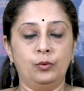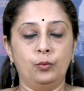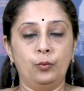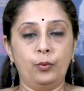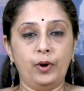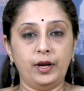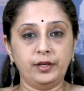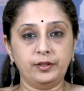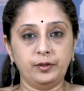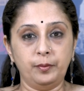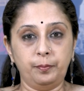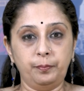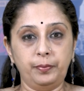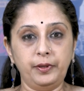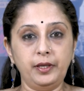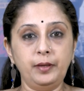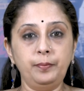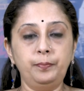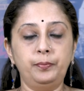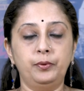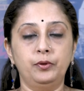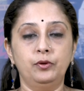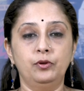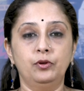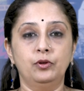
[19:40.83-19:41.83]
where the
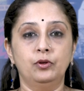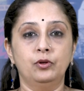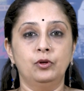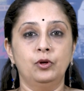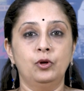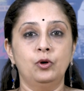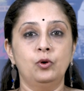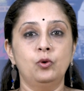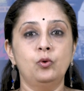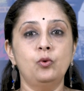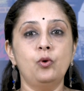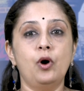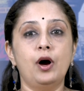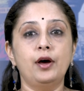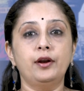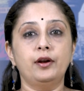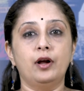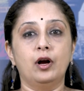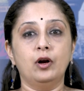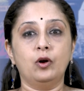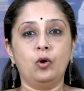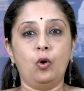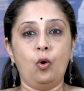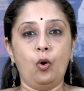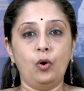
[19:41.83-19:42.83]
people who
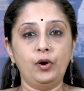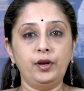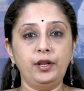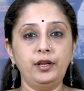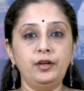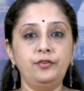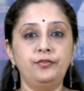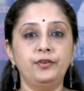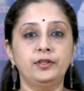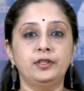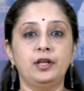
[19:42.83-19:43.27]
are accorded